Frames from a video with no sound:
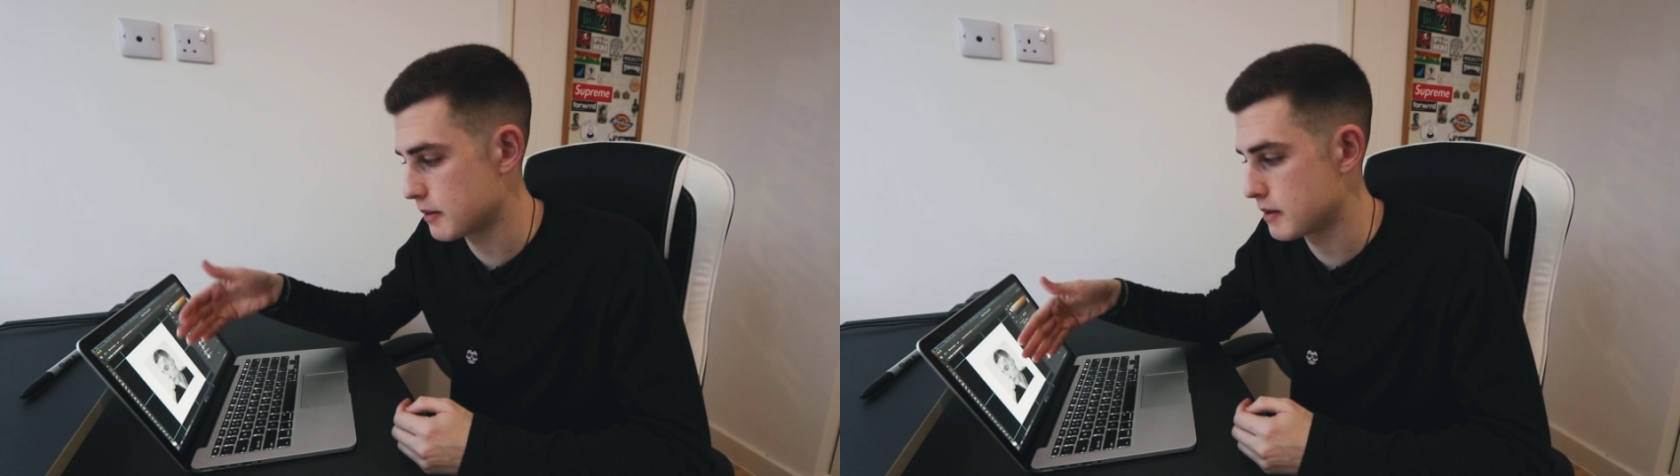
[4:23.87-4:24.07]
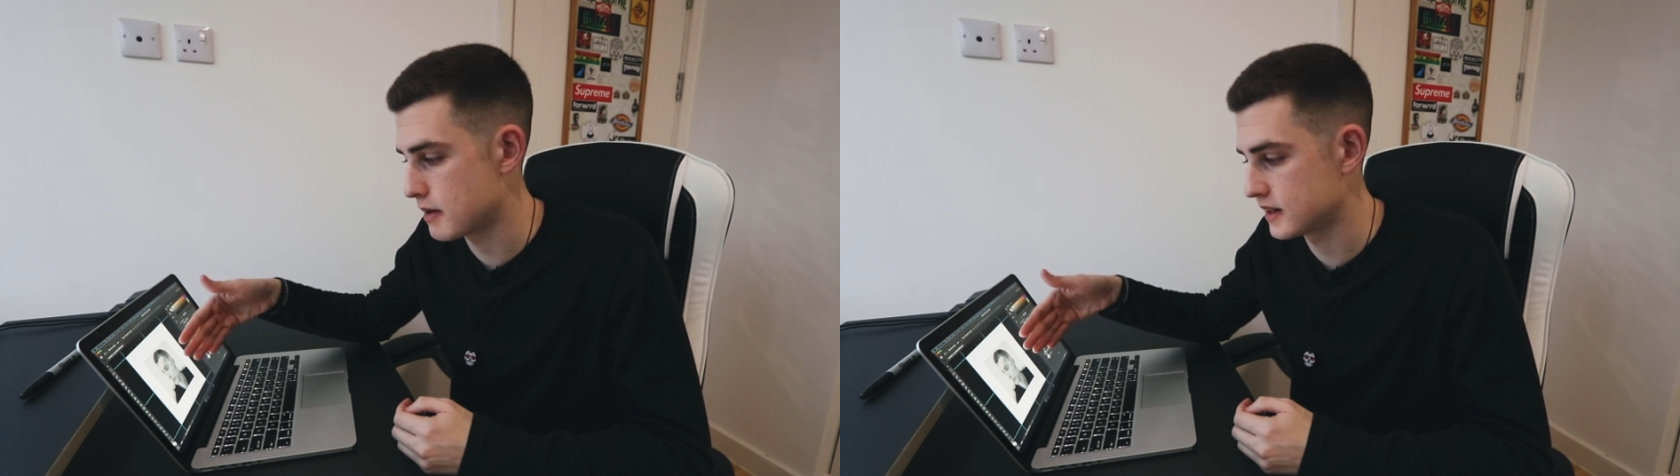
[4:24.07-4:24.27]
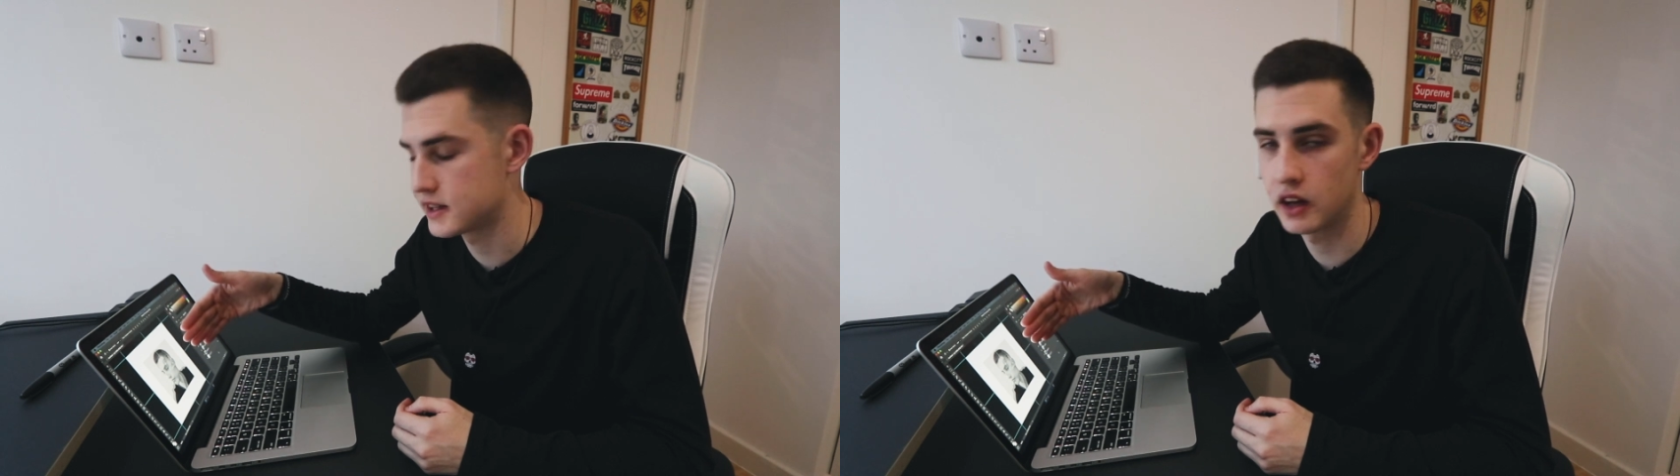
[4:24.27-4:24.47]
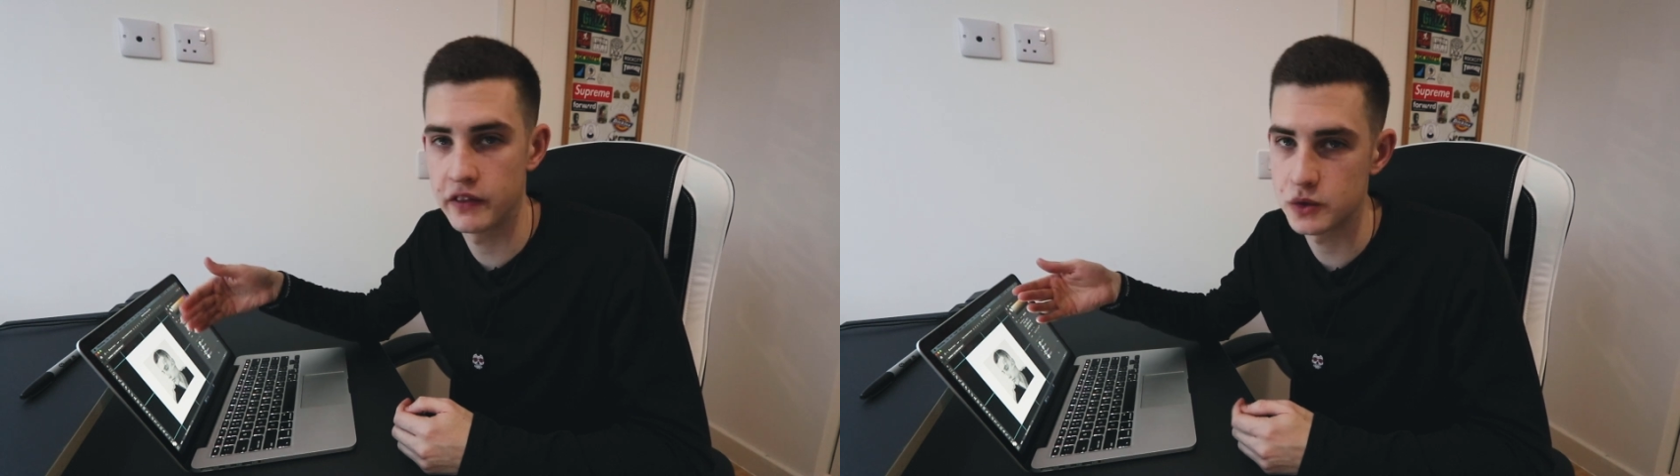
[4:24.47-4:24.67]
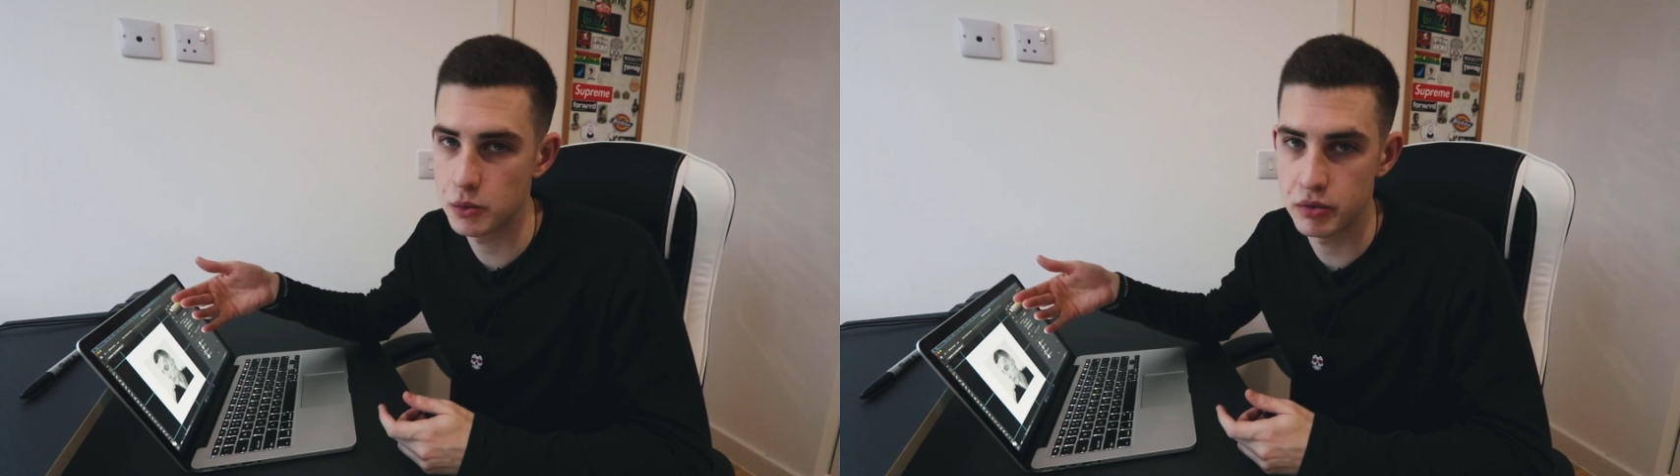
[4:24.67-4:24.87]
I mean, my
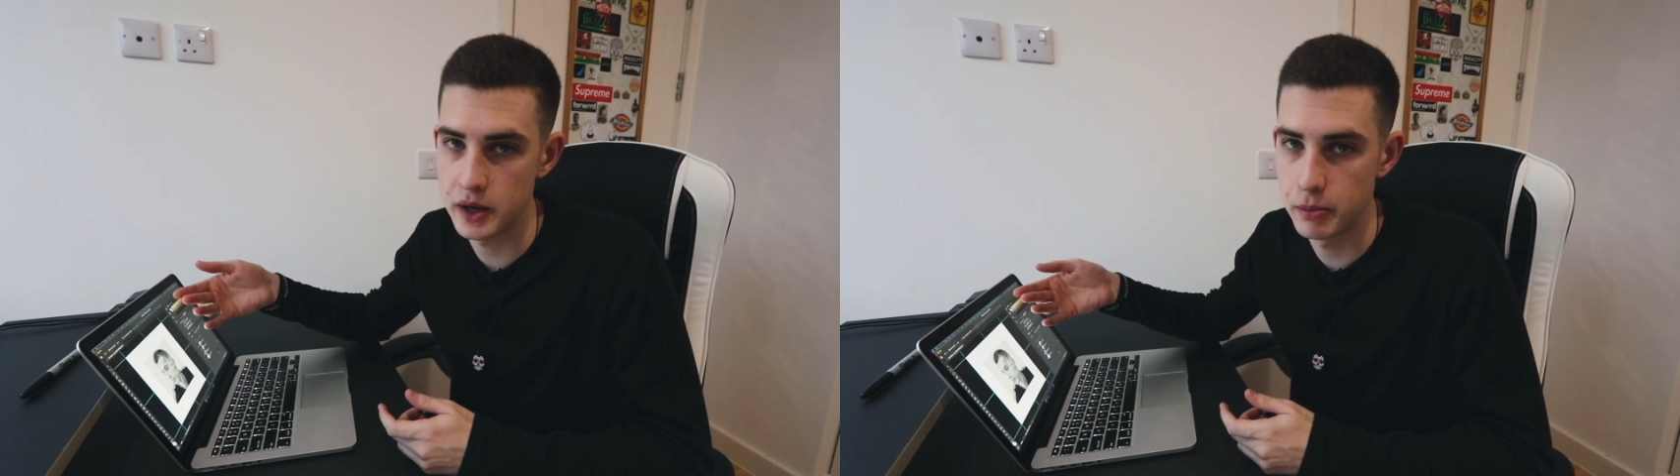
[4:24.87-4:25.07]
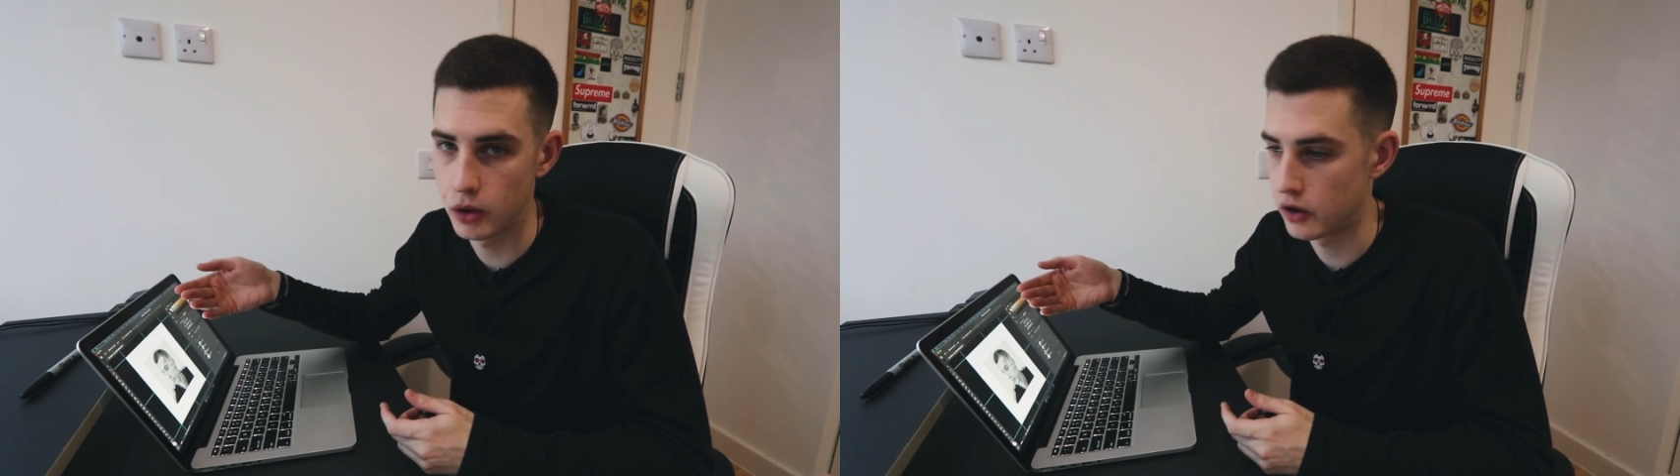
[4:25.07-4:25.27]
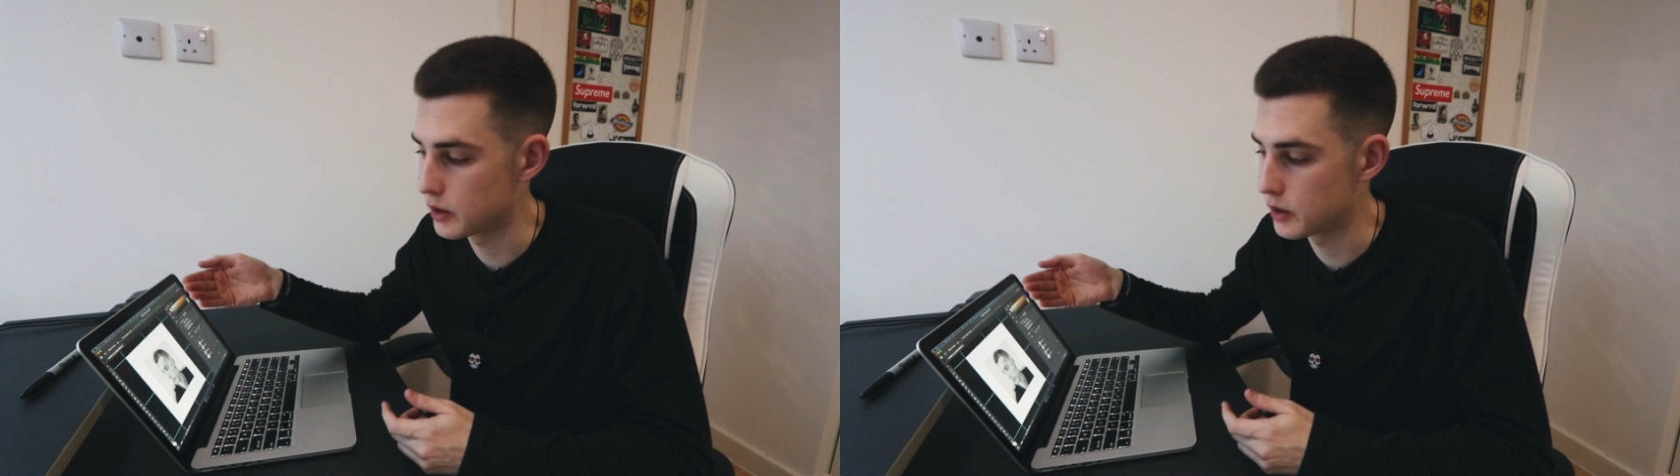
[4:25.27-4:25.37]
selfies were pretty poor.